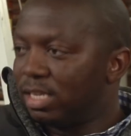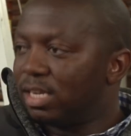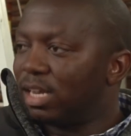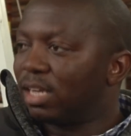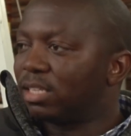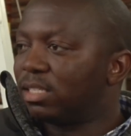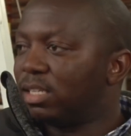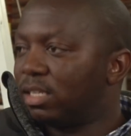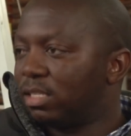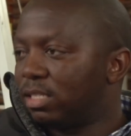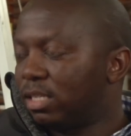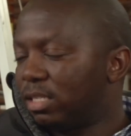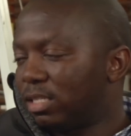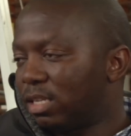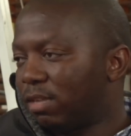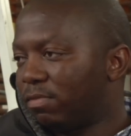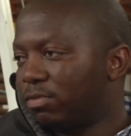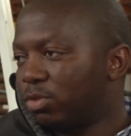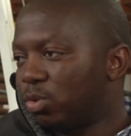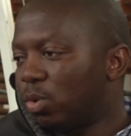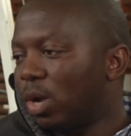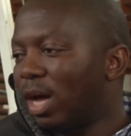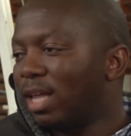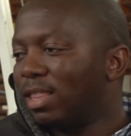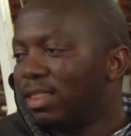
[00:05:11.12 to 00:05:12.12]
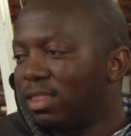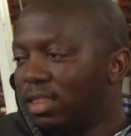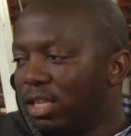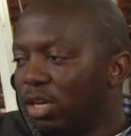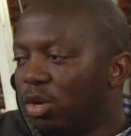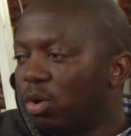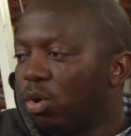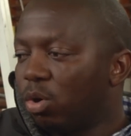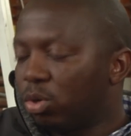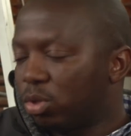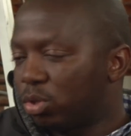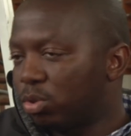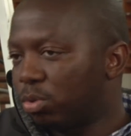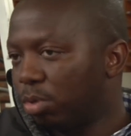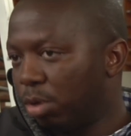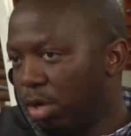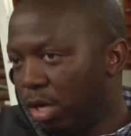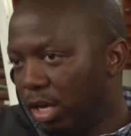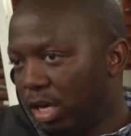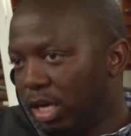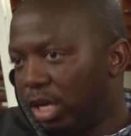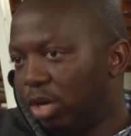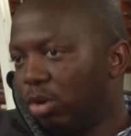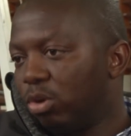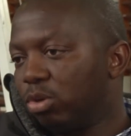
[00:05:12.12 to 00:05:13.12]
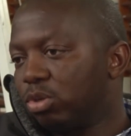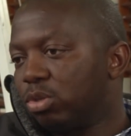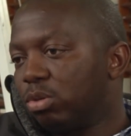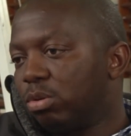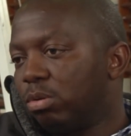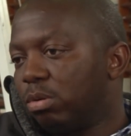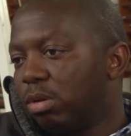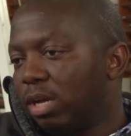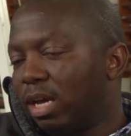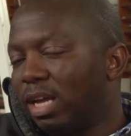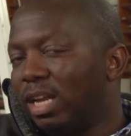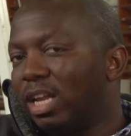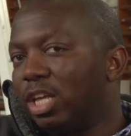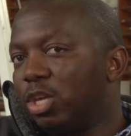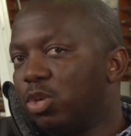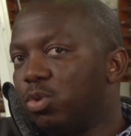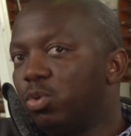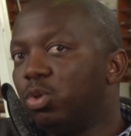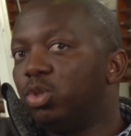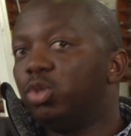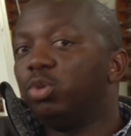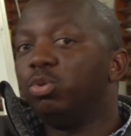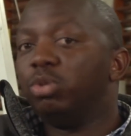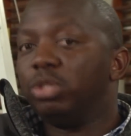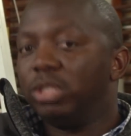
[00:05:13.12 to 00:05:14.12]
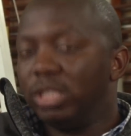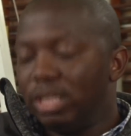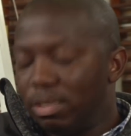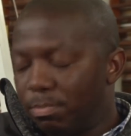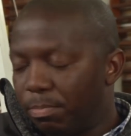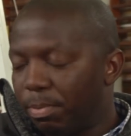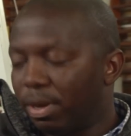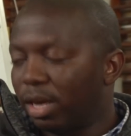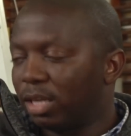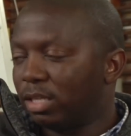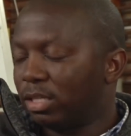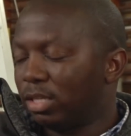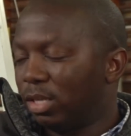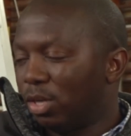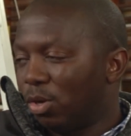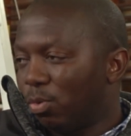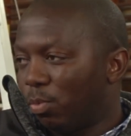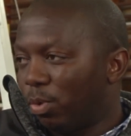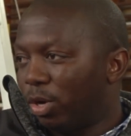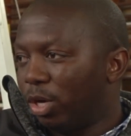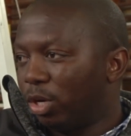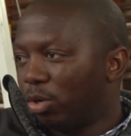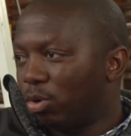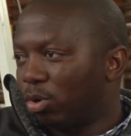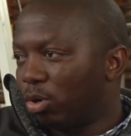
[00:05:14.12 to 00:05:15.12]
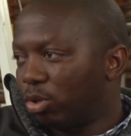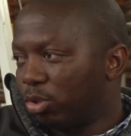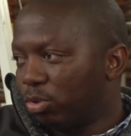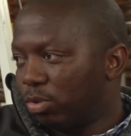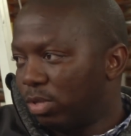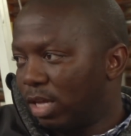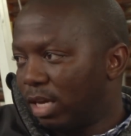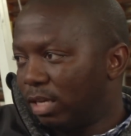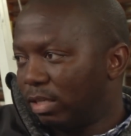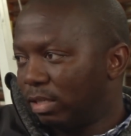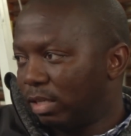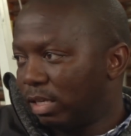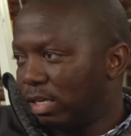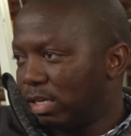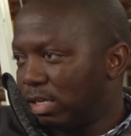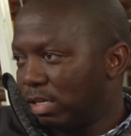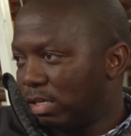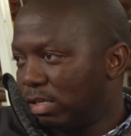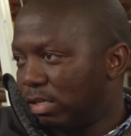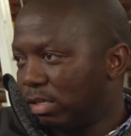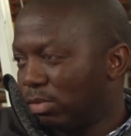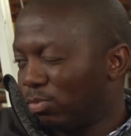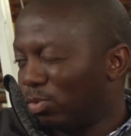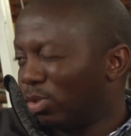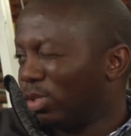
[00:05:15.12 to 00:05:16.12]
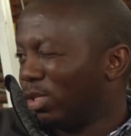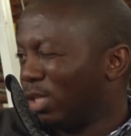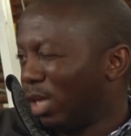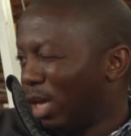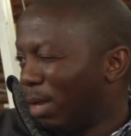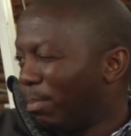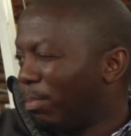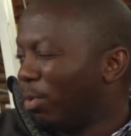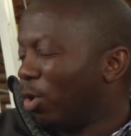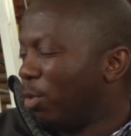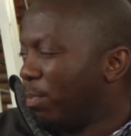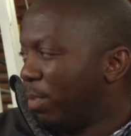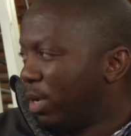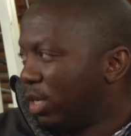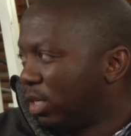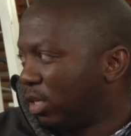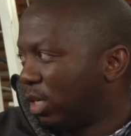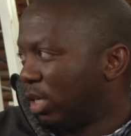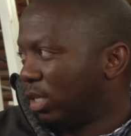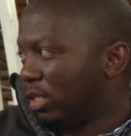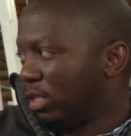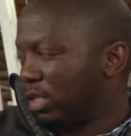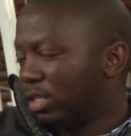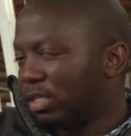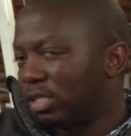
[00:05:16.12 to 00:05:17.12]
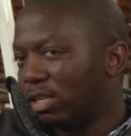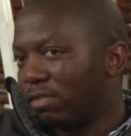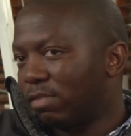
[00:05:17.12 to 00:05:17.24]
industries and stuff. So I think also it also had a huge, huge impact when it got to that and with the employment rate and